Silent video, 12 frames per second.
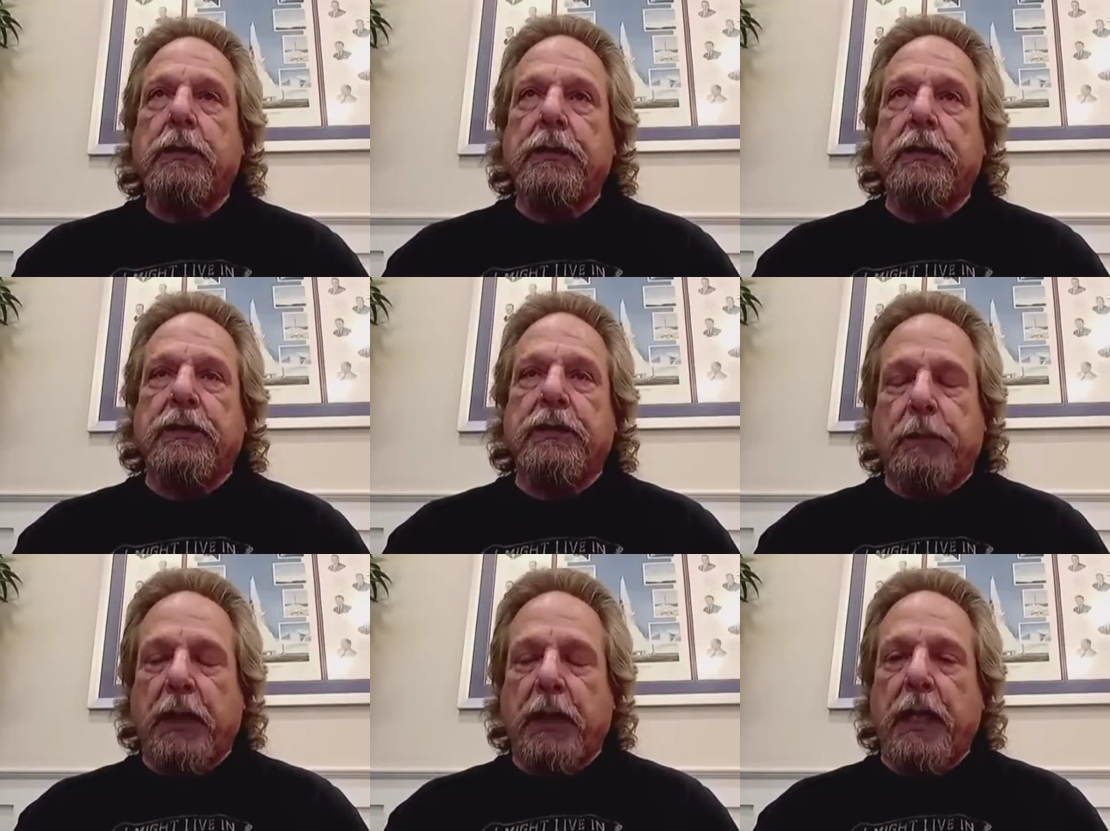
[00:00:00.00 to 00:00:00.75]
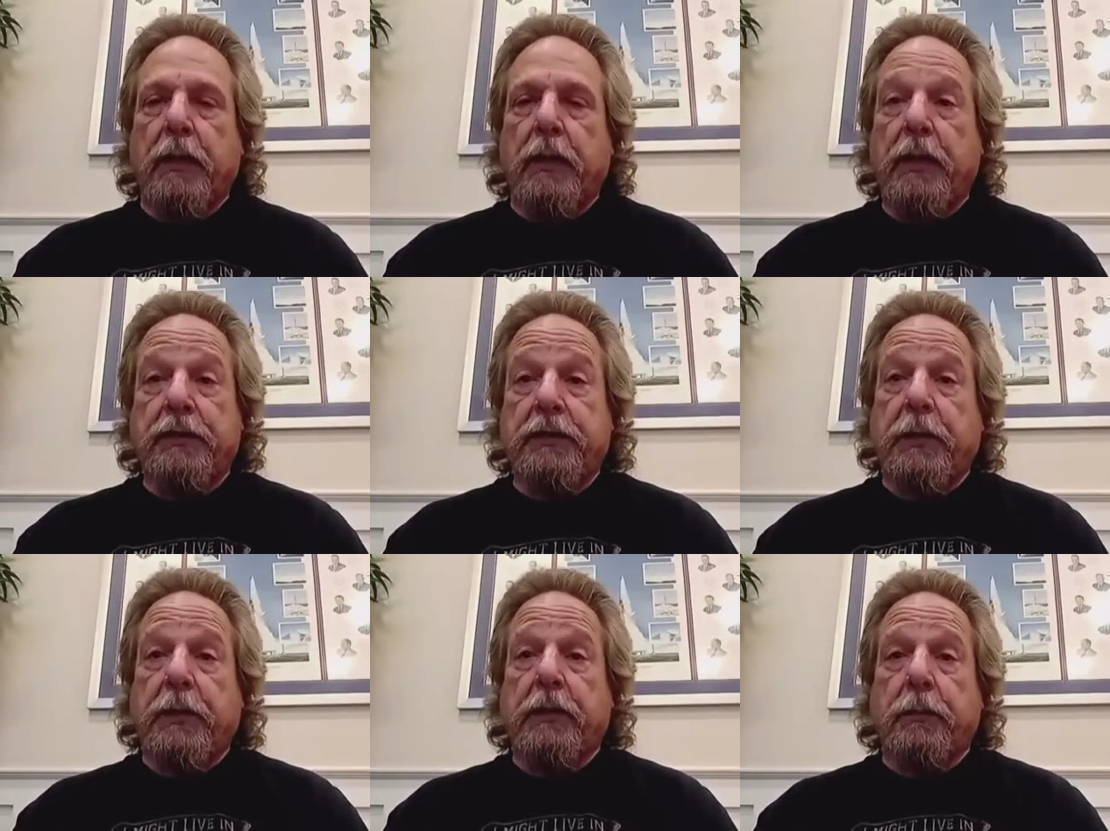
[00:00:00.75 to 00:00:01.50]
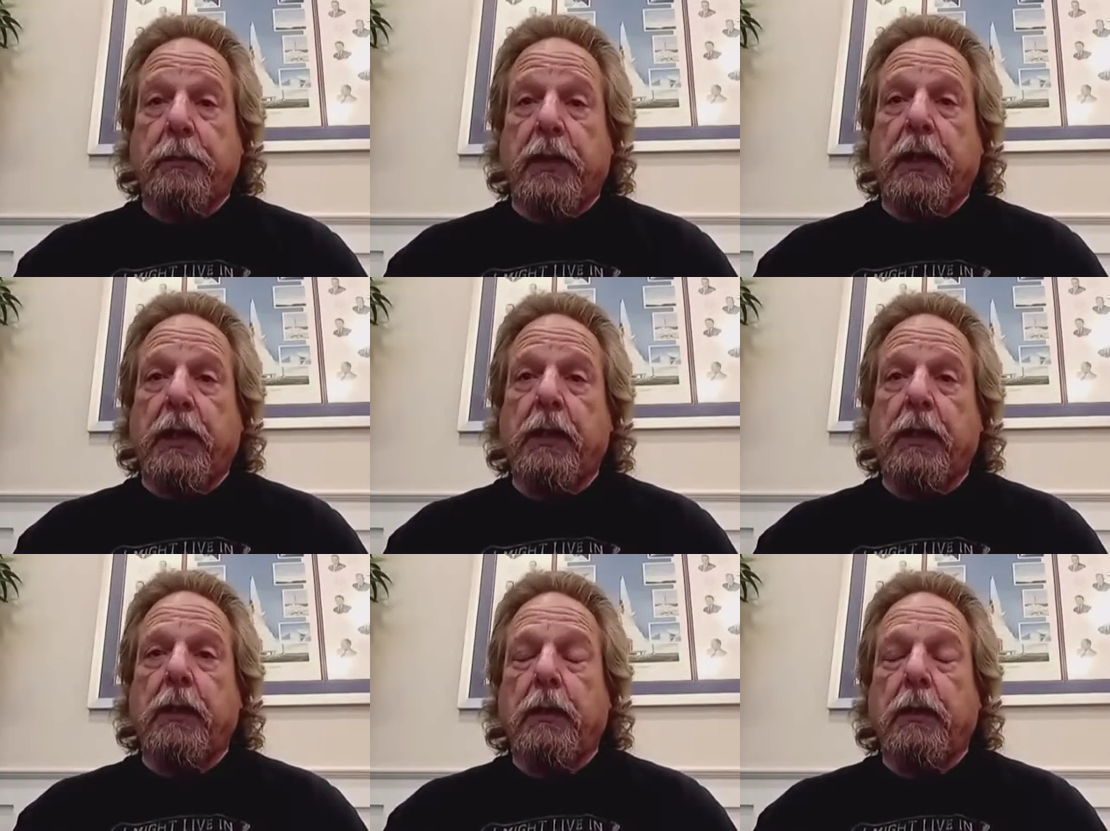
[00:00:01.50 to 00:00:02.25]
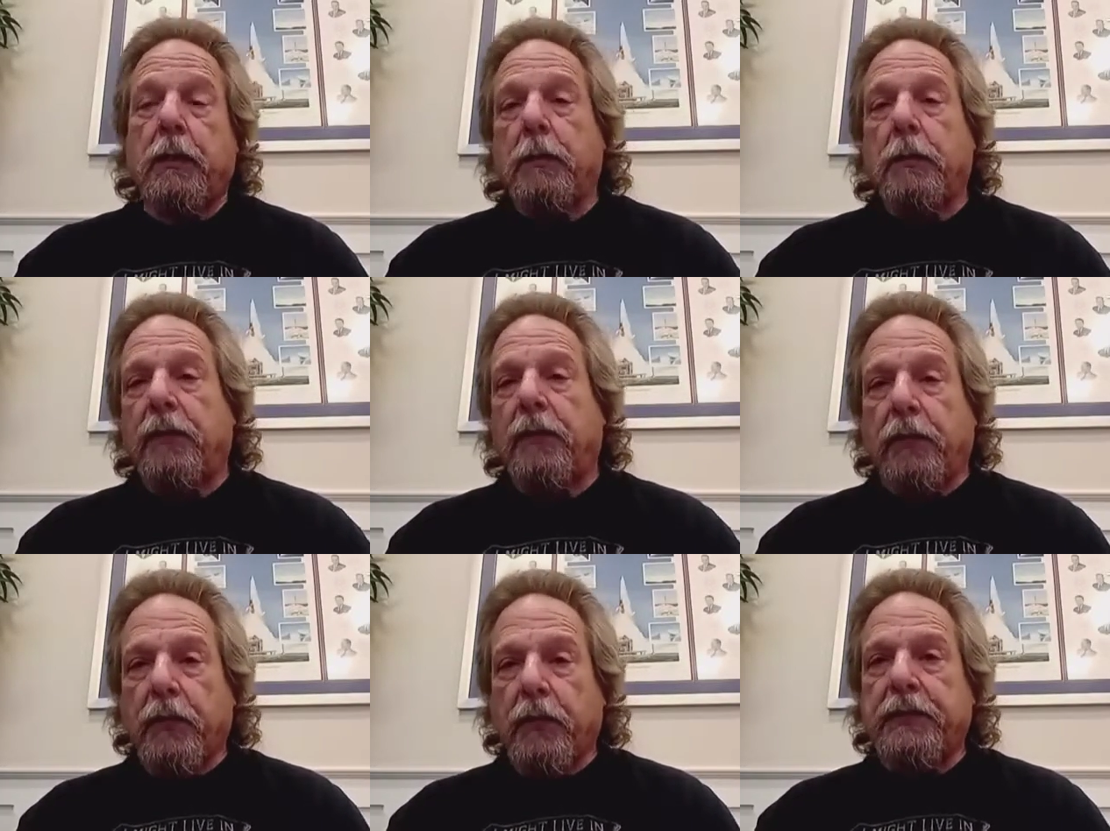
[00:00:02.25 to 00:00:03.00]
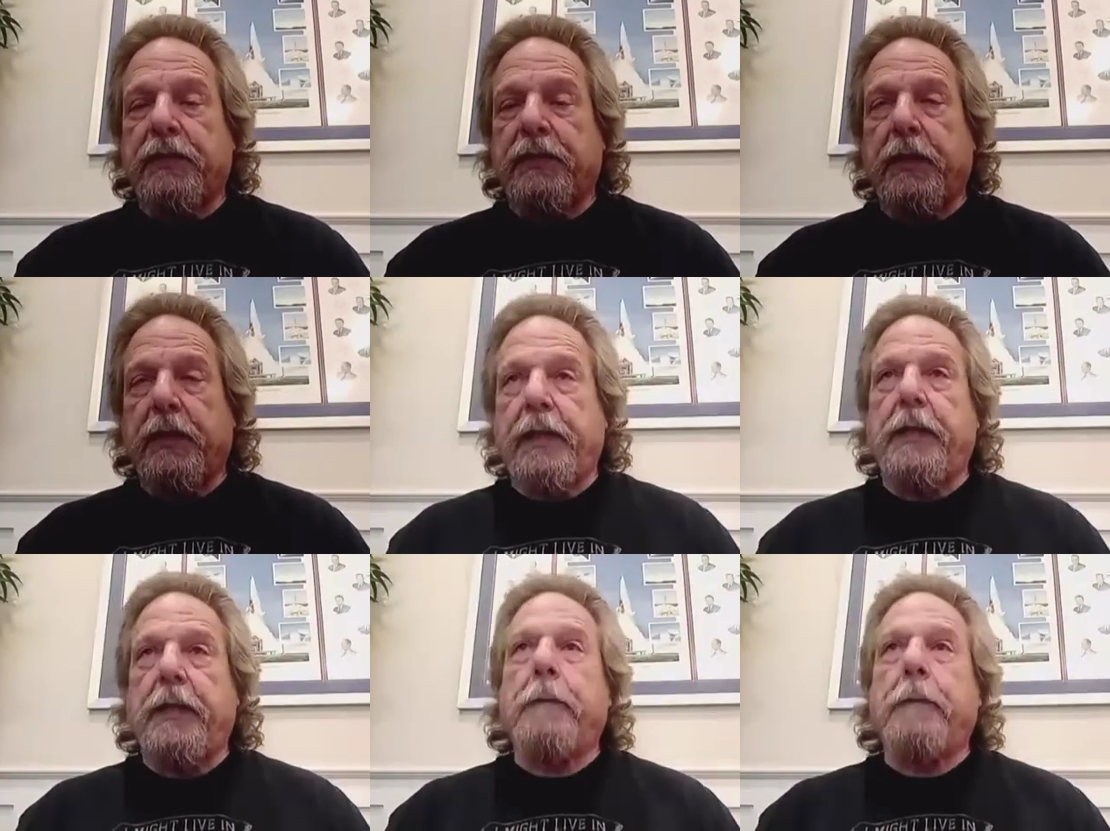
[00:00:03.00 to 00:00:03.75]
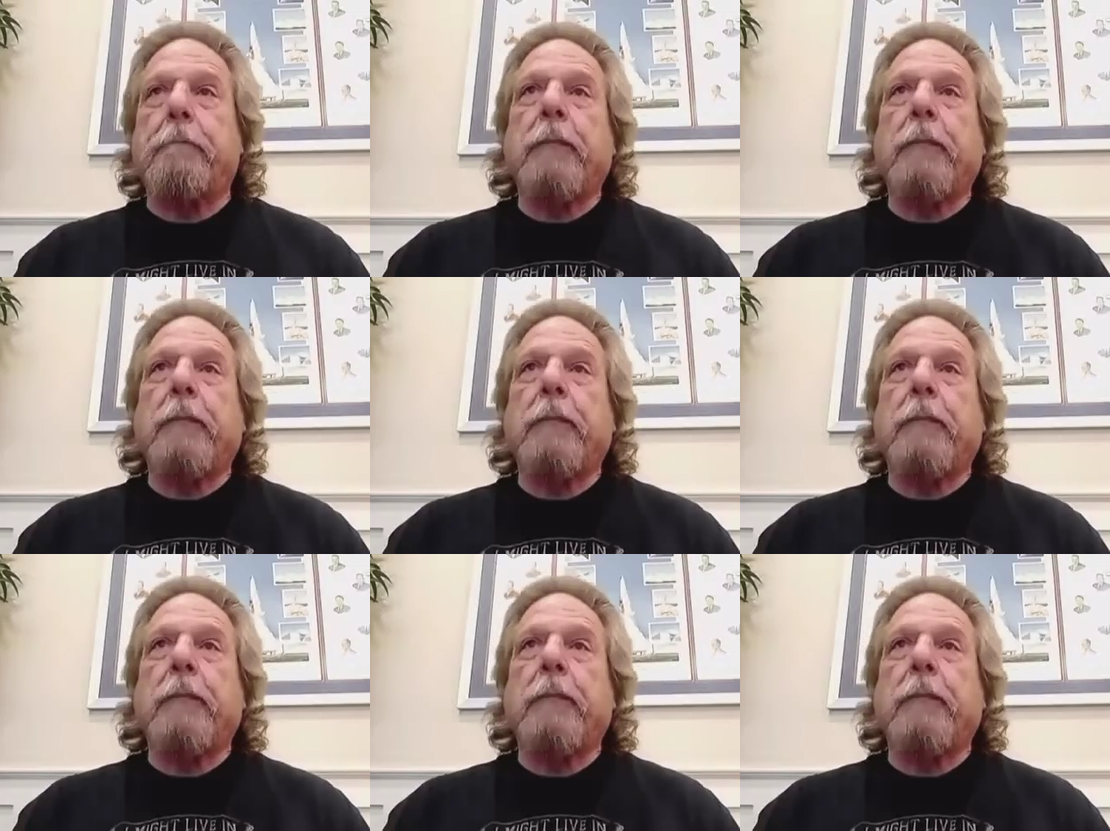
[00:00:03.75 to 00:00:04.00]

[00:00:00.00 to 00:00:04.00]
to the supplier and inspect their product before they sent it in.